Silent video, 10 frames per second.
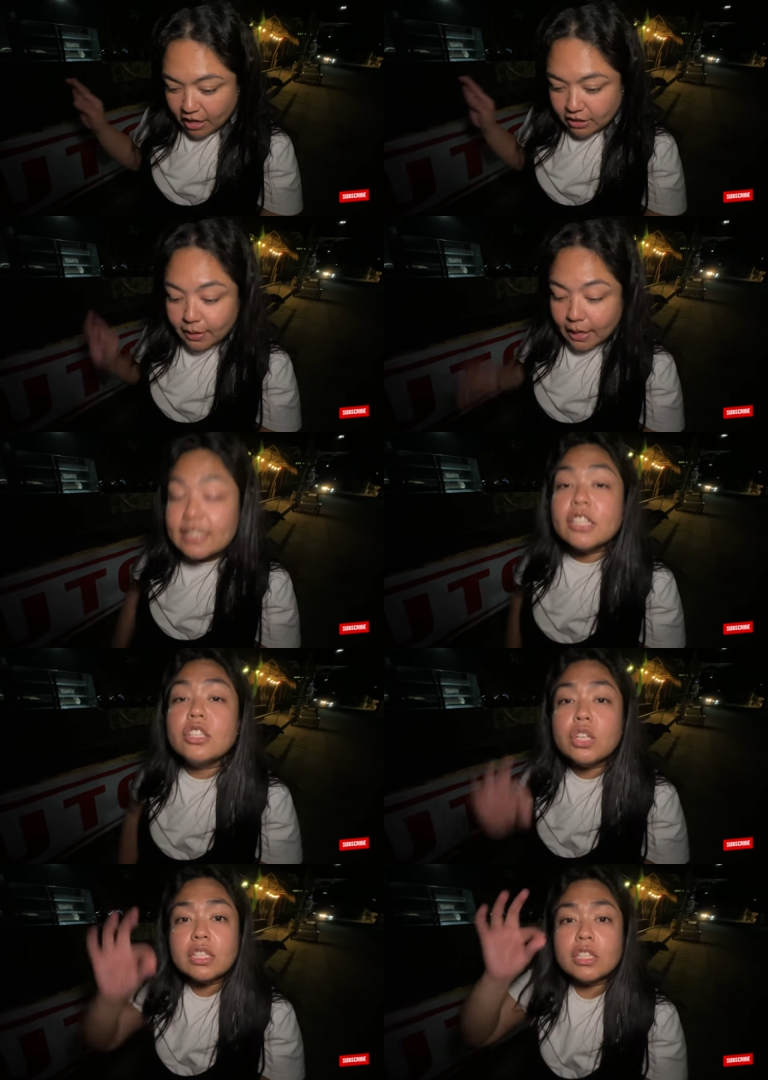So I guess it's
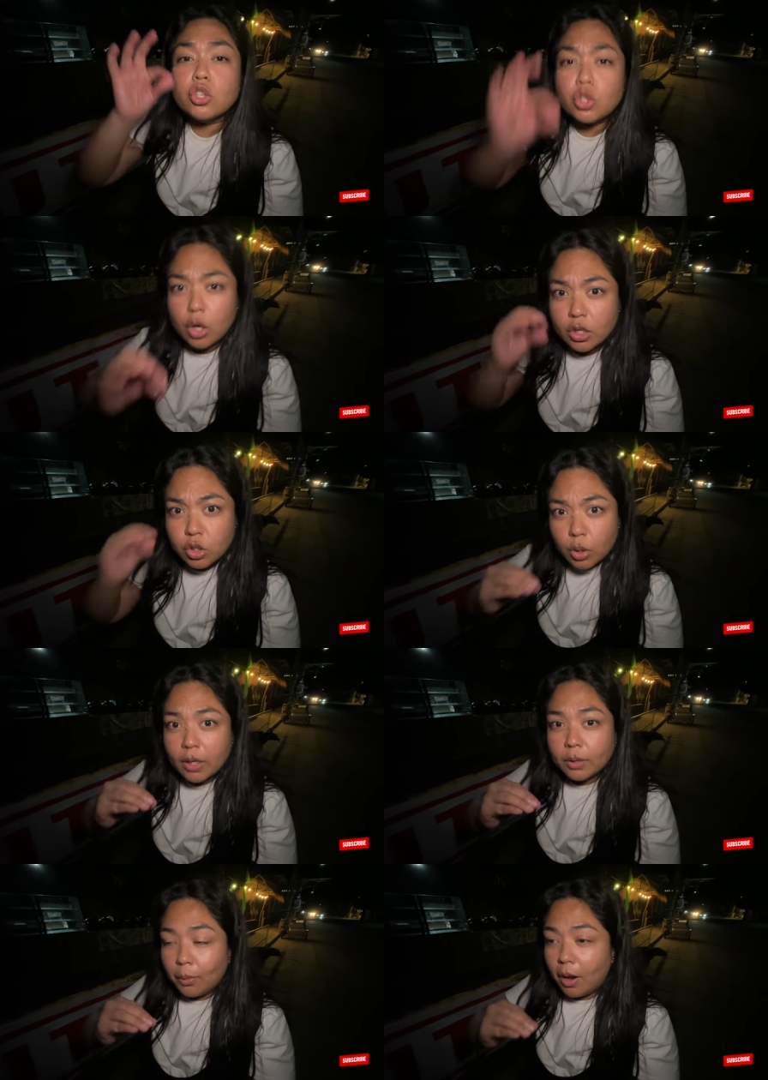just a short
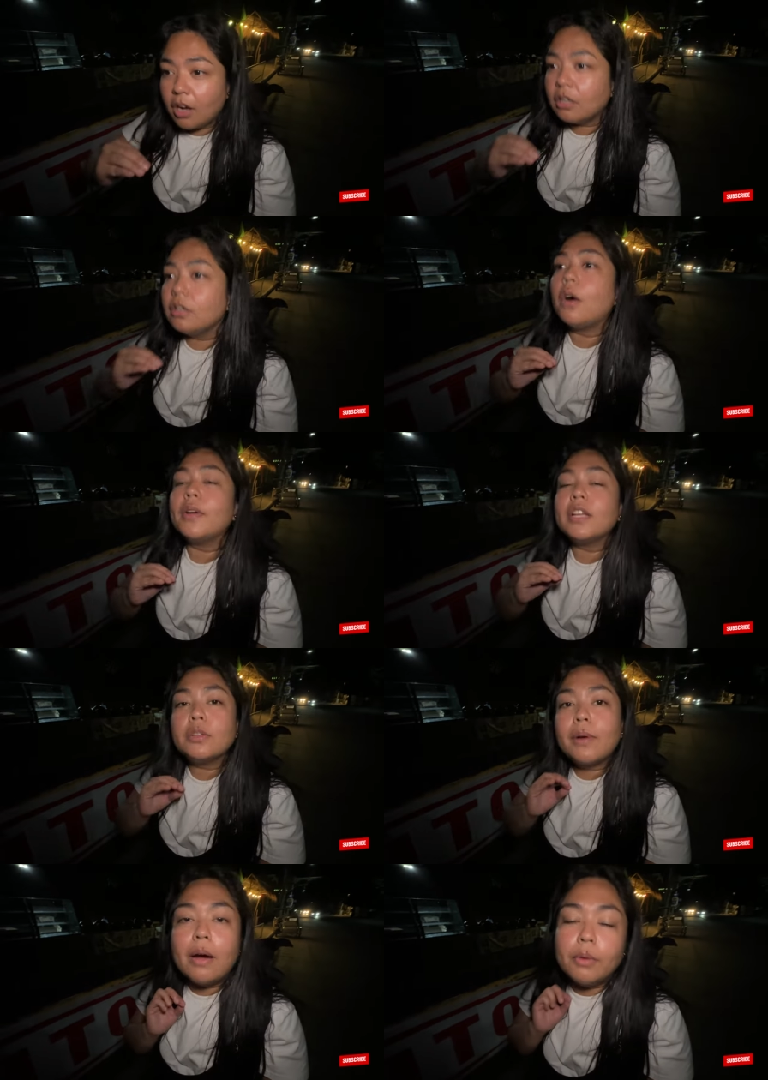walk going to
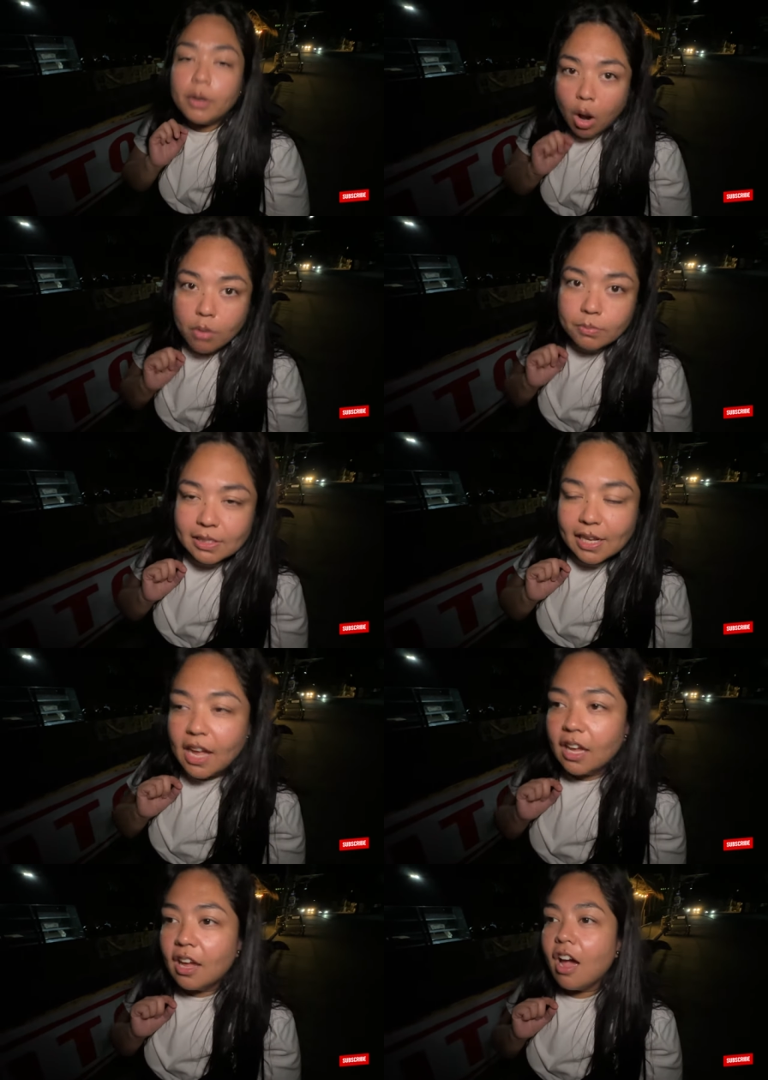our
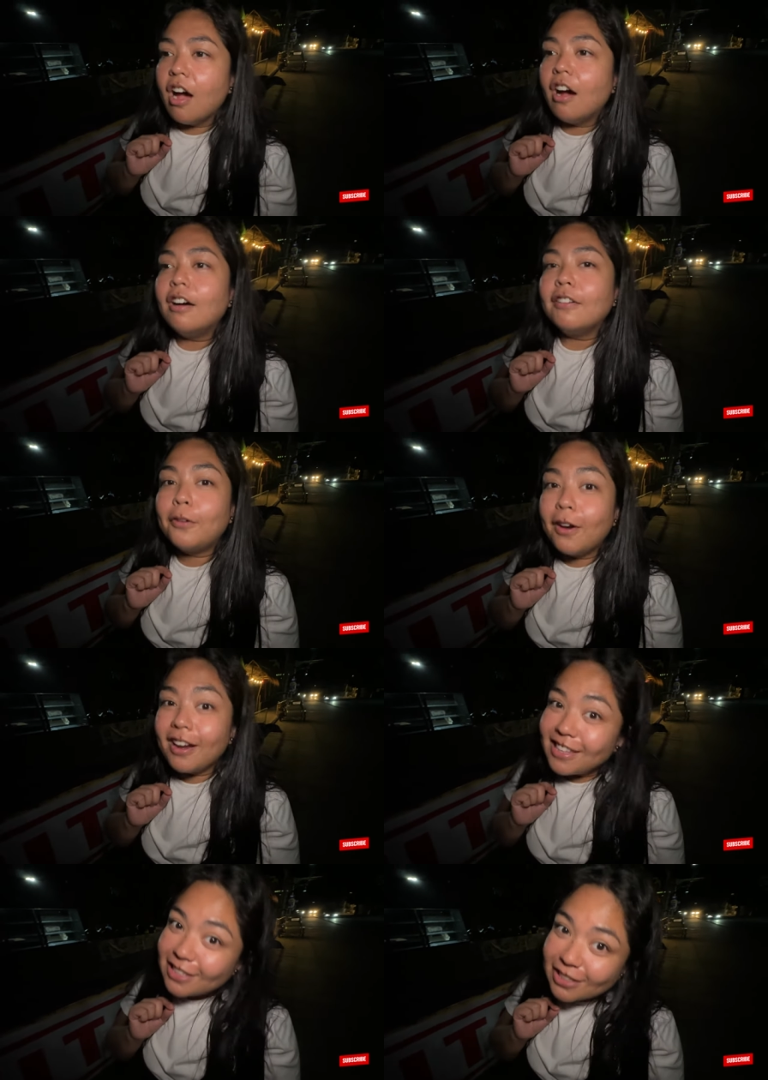homestay for
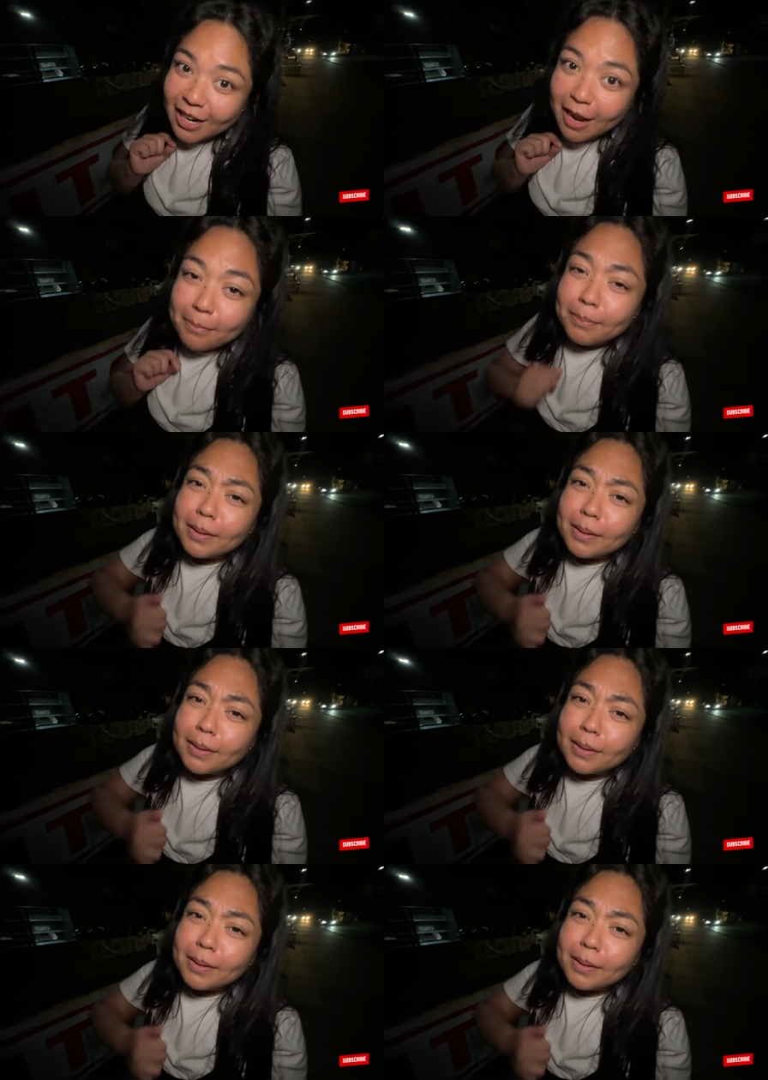this trip.